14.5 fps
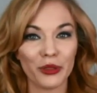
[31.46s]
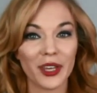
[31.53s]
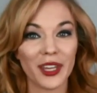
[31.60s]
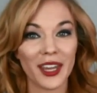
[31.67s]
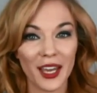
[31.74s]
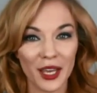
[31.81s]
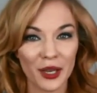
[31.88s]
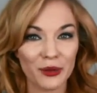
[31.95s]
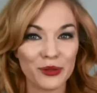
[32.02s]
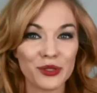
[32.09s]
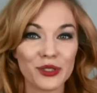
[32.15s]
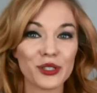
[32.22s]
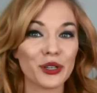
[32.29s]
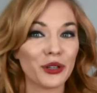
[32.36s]
that I
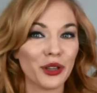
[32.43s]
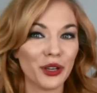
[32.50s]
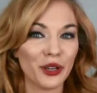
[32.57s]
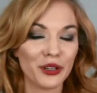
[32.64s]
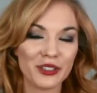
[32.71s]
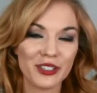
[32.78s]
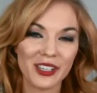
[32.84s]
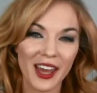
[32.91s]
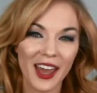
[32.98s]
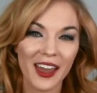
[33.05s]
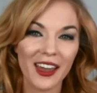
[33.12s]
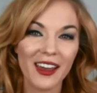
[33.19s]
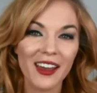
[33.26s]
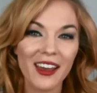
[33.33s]
used earlier
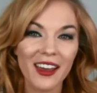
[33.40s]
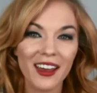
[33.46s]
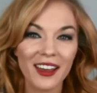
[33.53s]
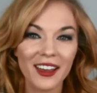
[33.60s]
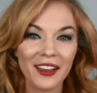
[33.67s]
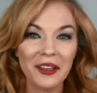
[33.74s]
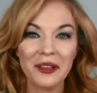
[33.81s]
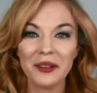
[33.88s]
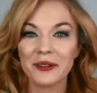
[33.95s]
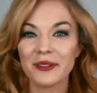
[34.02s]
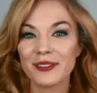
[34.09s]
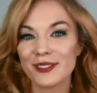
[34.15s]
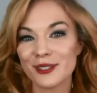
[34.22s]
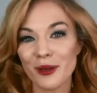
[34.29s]
today.
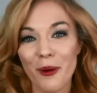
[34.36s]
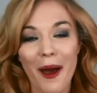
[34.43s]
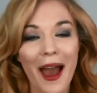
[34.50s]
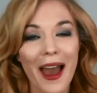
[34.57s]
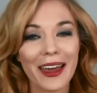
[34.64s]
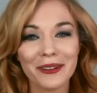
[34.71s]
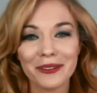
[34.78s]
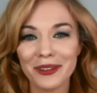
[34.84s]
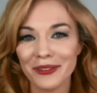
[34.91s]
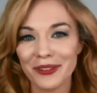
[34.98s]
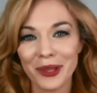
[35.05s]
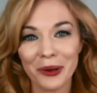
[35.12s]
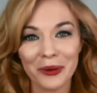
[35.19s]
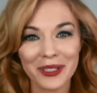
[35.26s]
So I don't
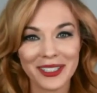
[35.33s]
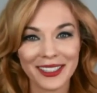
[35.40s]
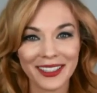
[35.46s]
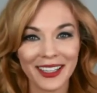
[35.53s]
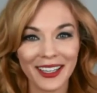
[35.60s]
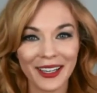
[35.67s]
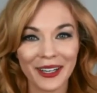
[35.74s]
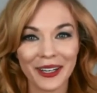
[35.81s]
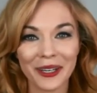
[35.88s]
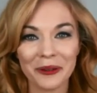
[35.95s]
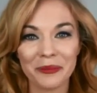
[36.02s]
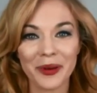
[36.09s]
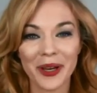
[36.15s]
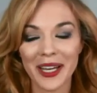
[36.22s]
even know what's in
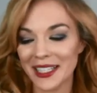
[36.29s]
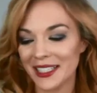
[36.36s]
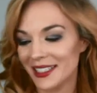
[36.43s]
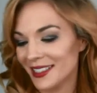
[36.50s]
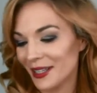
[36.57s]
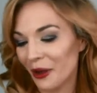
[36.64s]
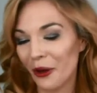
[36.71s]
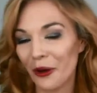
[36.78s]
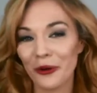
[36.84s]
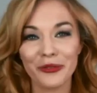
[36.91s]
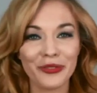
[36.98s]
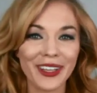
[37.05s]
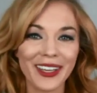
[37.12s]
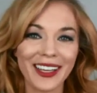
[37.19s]
here, but
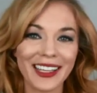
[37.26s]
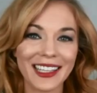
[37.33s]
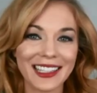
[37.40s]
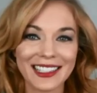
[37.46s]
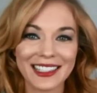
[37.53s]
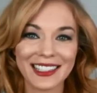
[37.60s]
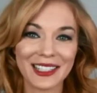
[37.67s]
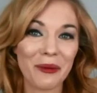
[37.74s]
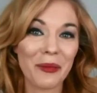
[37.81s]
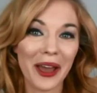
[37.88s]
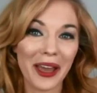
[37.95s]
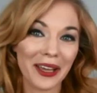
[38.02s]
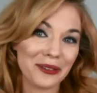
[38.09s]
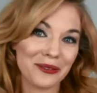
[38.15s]
hopefully it's
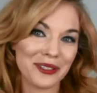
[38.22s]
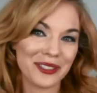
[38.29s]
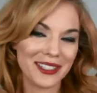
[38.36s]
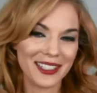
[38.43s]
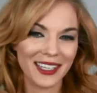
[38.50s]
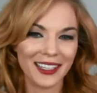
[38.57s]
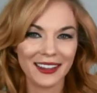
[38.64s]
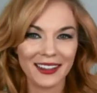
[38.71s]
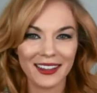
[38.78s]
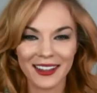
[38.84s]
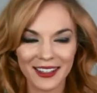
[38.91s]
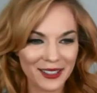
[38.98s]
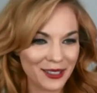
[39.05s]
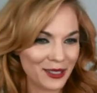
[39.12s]
semi-interesting.
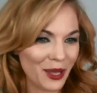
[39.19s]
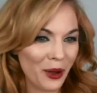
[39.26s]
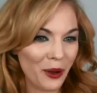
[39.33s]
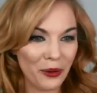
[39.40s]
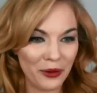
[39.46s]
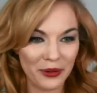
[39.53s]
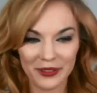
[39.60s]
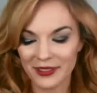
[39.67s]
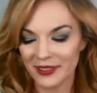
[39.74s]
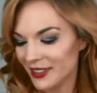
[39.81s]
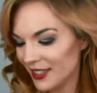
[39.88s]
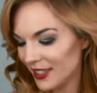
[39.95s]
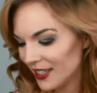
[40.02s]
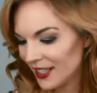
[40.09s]
So
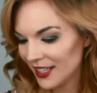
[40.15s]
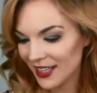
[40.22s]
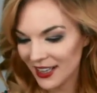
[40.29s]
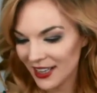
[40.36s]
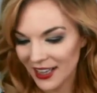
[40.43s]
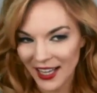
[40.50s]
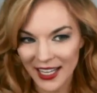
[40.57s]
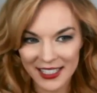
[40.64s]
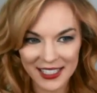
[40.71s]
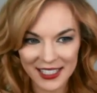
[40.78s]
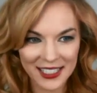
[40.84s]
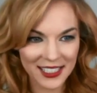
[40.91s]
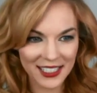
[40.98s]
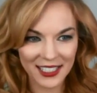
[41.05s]

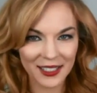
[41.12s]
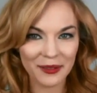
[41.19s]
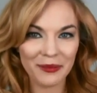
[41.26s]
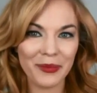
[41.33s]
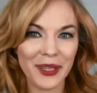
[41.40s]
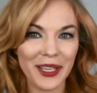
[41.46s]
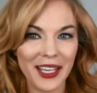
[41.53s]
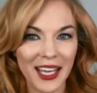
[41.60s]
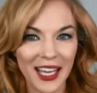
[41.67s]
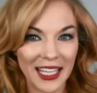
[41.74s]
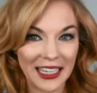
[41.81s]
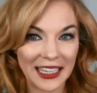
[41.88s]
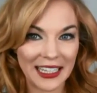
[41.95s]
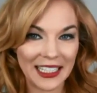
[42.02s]
let's
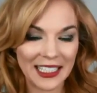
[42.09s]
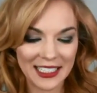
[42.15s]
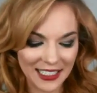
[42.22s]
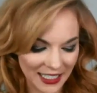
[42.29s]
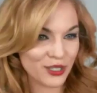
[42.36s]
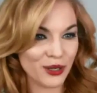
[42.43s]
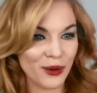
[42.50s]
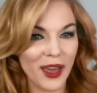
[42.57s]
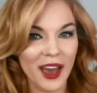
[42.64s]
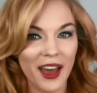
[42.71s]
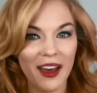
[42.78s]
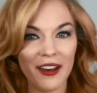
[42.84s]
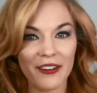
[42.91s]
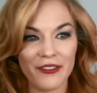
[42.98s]
begin. So we
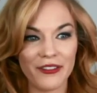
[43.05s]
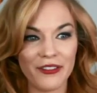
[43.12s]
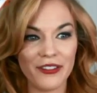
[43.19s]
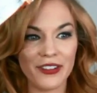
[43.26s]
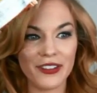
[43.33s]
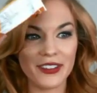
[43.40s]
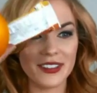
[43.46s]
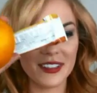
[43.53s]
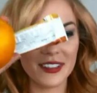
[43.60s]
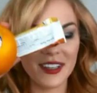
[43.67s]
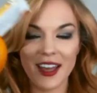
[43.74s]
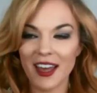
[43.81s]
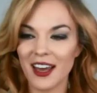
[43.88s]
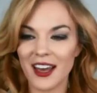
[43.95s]
have
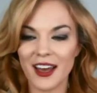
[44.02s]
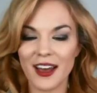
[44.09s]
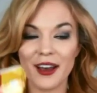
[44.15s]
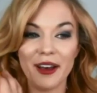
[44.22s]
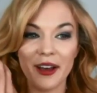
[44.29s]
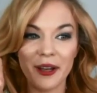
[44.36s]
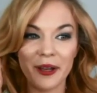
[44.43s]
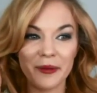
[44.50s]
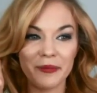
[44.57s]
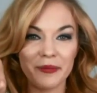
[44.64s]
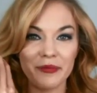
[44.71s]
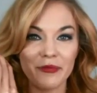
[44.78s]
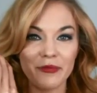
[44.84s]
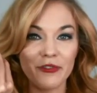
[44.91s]

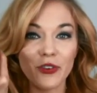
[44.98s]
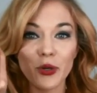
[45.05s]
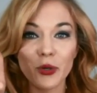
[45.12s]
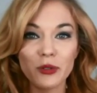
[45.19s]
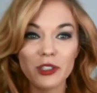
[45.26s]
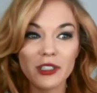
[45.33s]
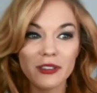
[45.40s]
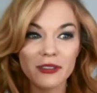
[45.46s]
um, food.